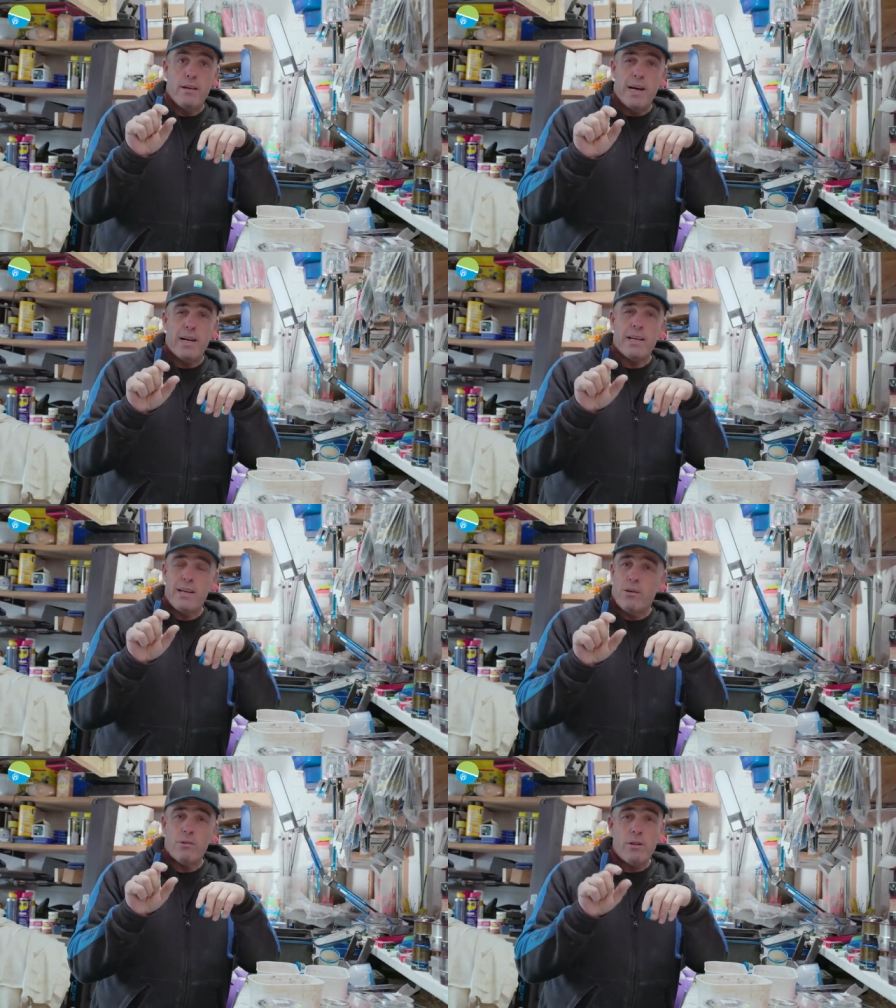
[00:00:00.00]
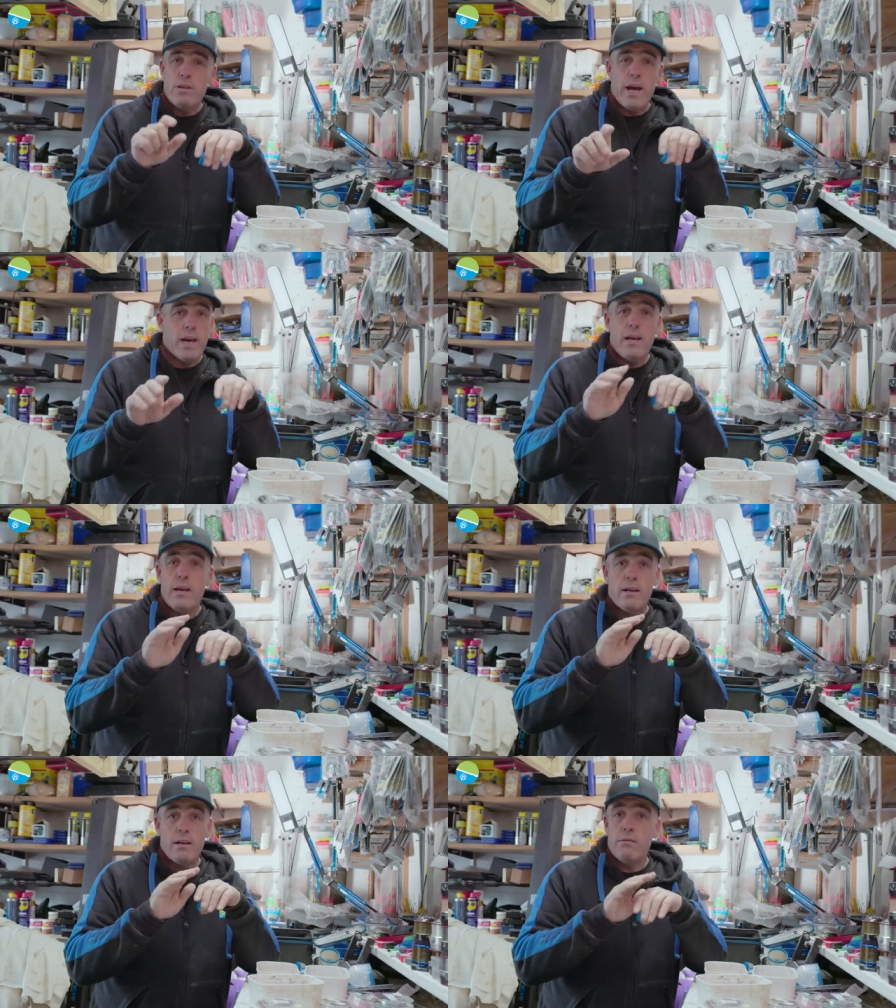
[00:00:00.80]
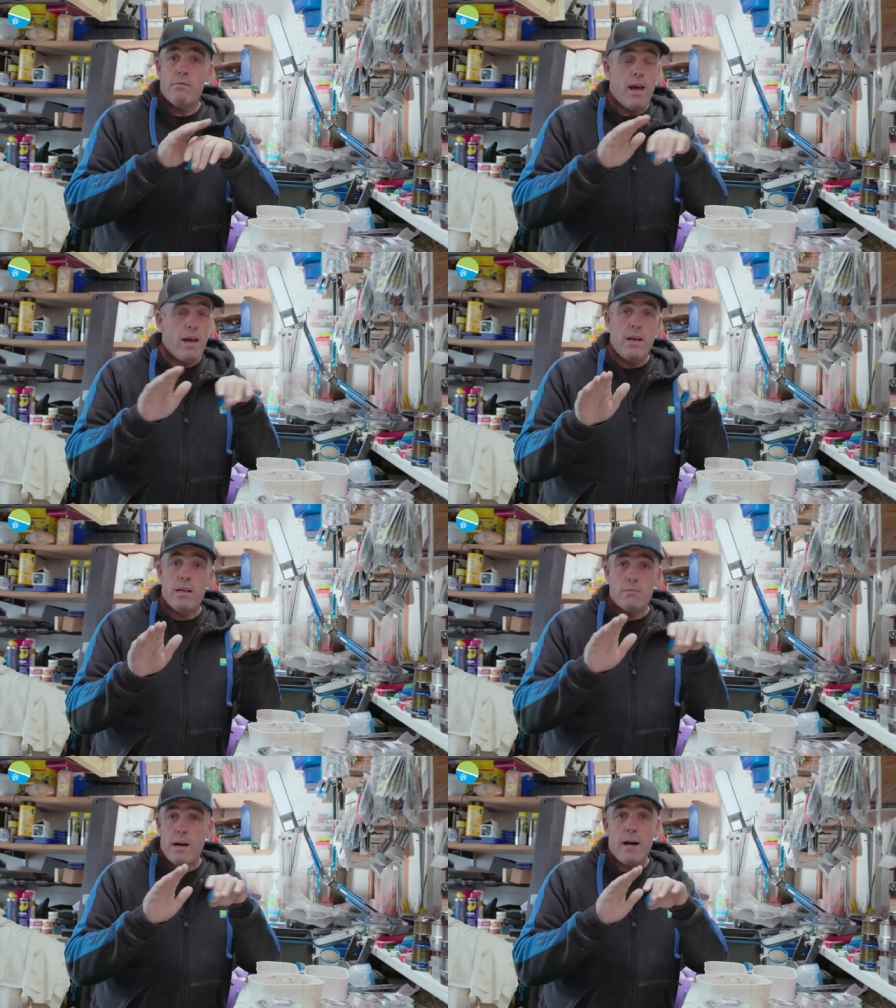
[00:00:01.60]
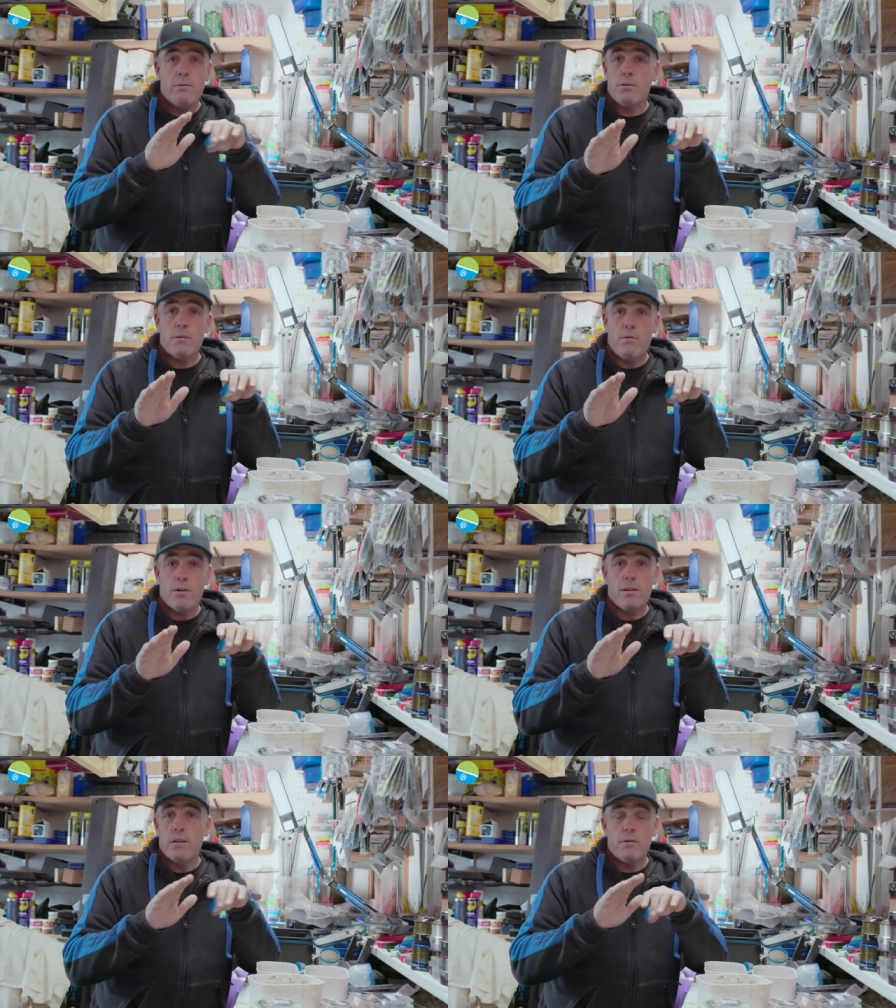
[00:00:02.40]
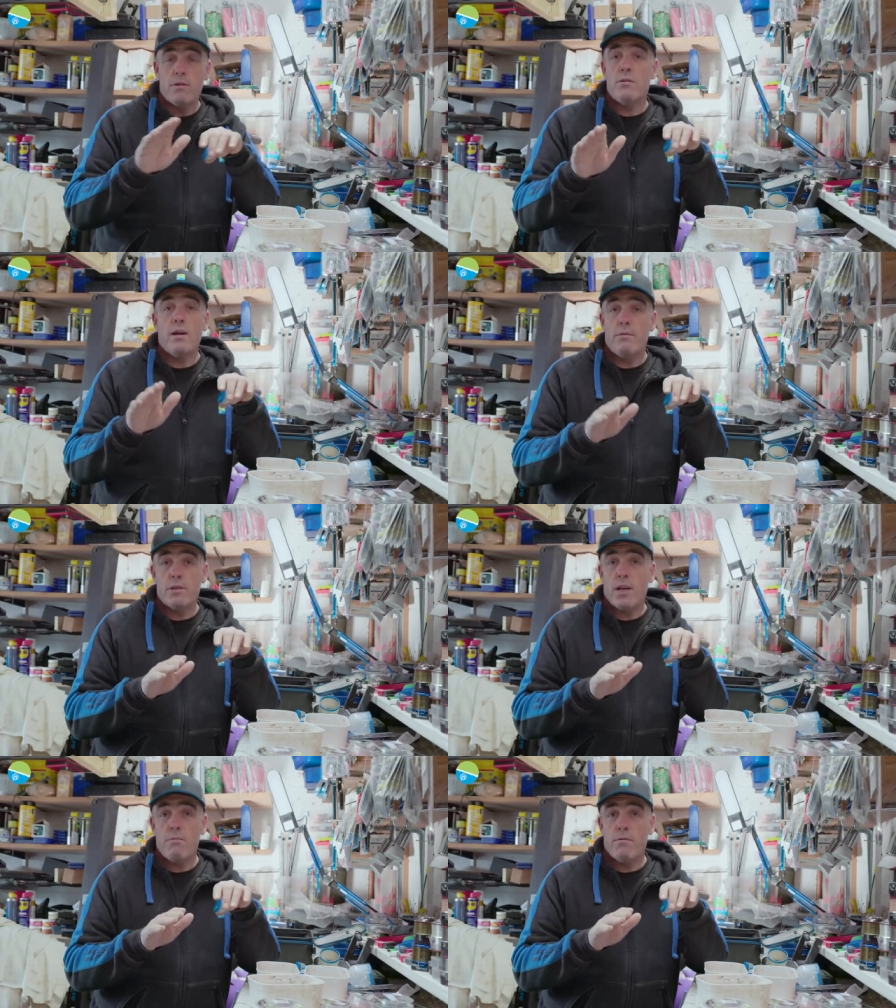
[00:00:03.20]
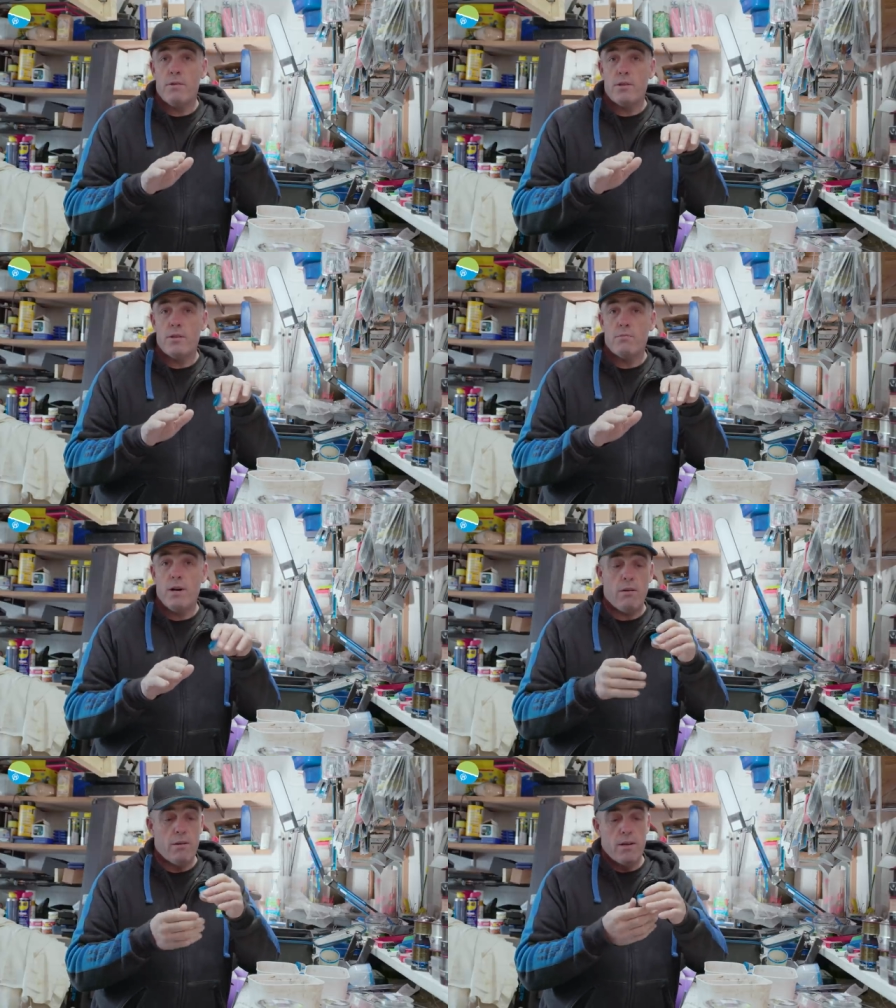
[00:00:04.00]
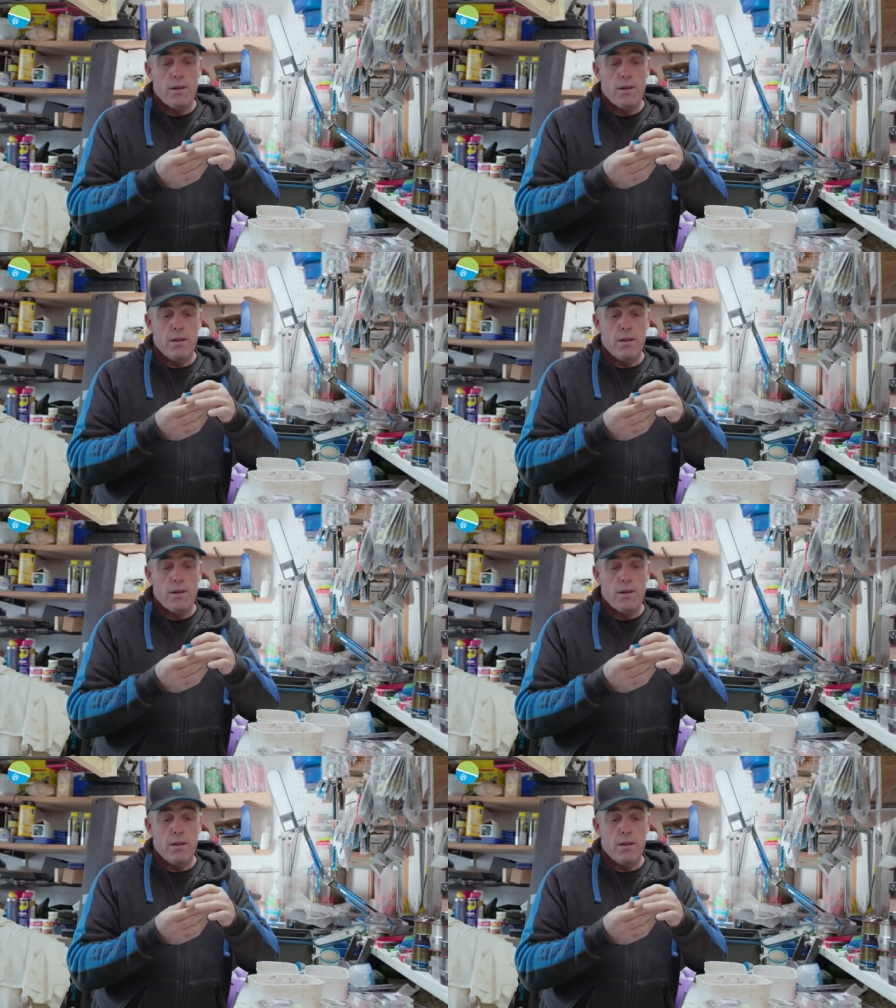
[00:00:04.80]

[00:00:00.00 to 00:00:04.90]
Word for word: And on the day, it is absolutely brilliant. And you can do that with skimmer fishing as well.